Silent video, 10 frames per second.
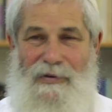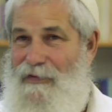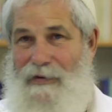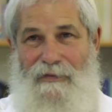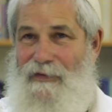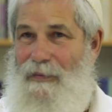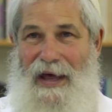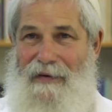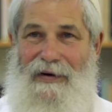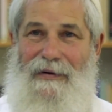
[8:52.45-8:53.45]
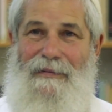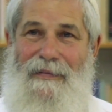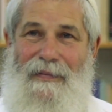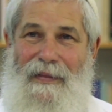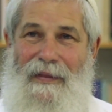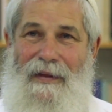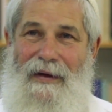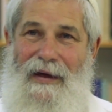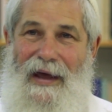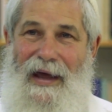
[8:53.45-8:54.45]
From heaven,
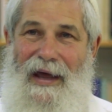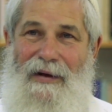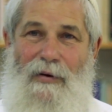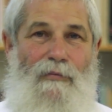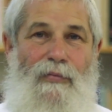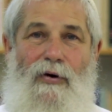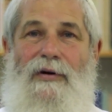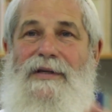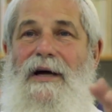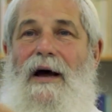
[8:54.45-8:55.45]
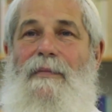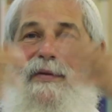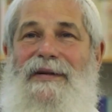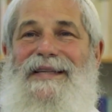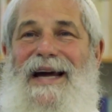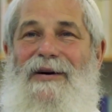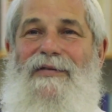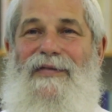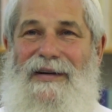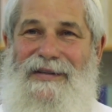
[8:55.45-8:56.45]
and burns up the
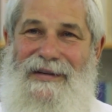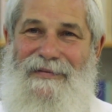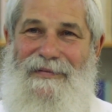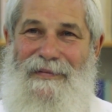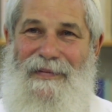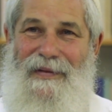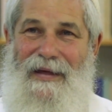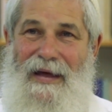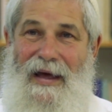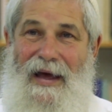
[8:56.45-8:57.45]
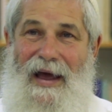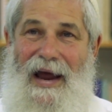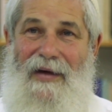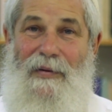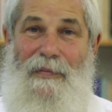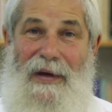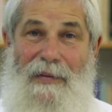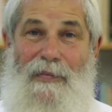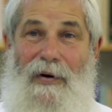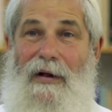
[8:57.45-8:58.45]
sacrifice. And the
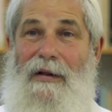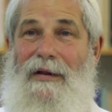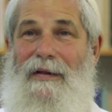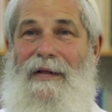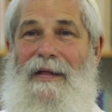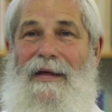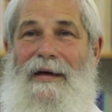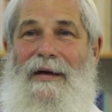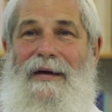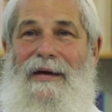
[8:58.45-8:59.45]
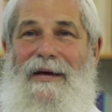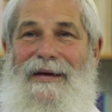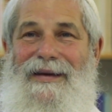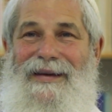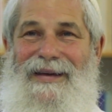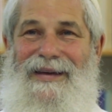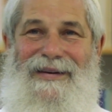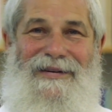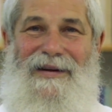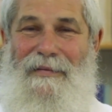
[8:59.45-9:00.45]
people, in